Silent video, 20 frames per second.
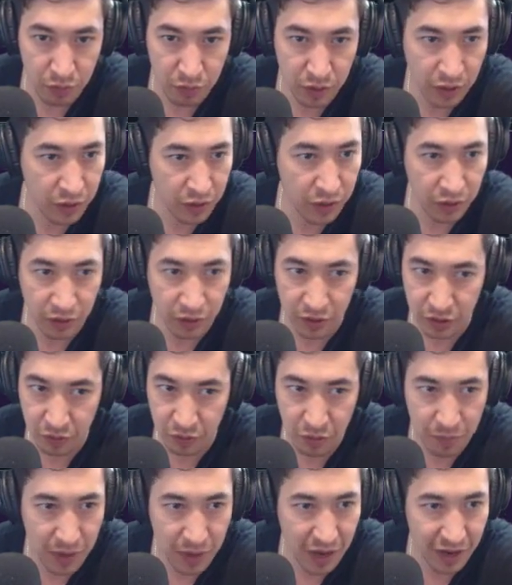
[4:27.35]
nothing you can do
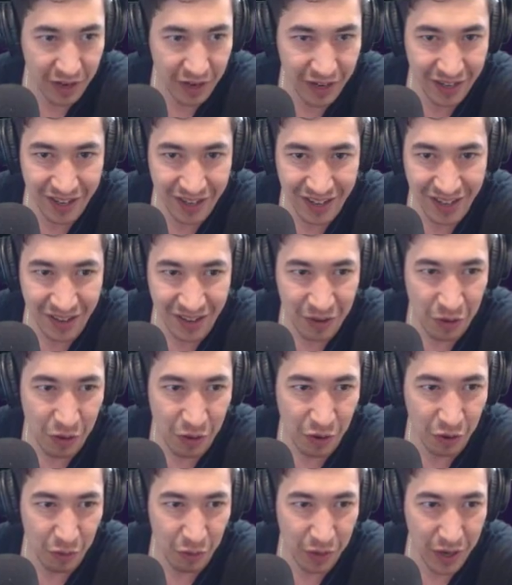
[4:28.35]
about it,
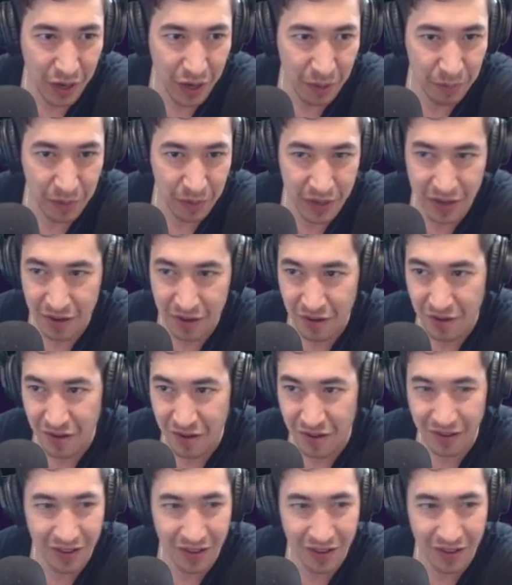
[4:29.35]
all the way up here,